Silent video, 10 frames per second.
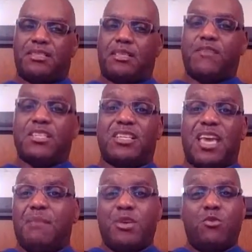It's a division
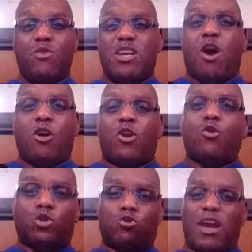game, and we all
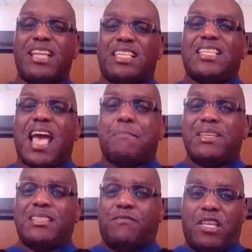know strange things
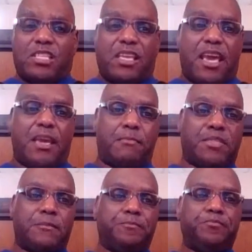happen in division
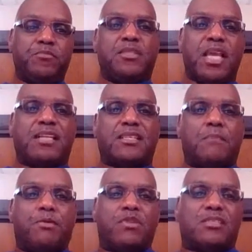games. Next
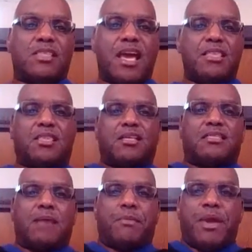up on the slate, the
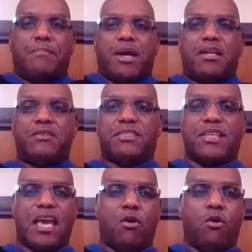Tampa Bay Buccaneers
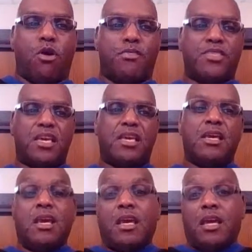take on
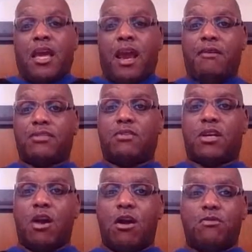the Arizona
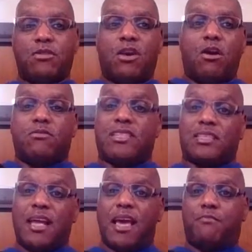Cardinals. Cardinals
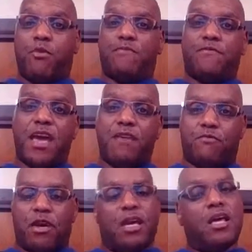6.5-point
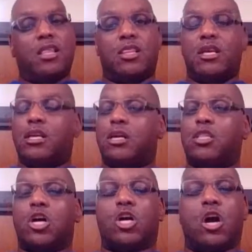favorite.
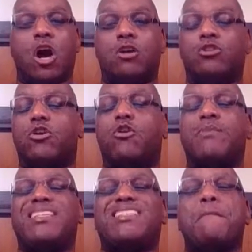The Cardinals are going
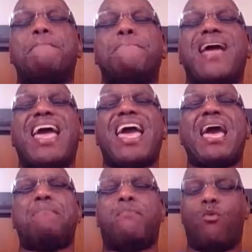to be some
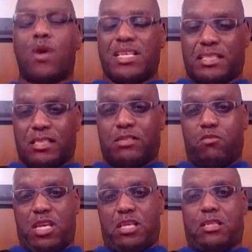mad boys this
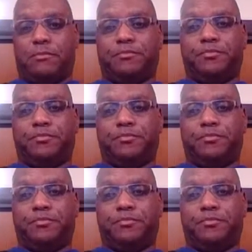week.